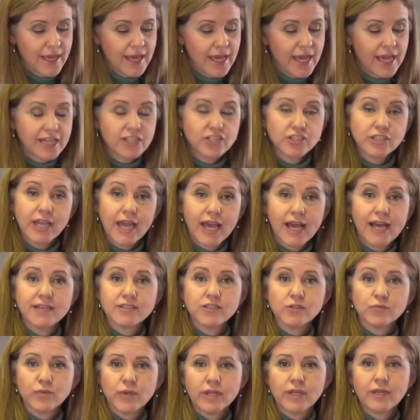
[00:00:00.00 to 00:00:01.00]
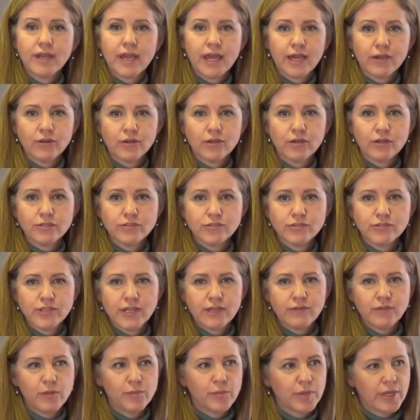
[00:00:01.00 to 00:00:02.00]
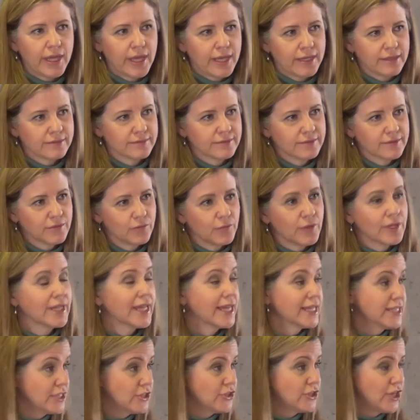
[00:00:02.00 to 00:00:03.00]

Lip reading: actually has a written agricultural safety plan. We'd like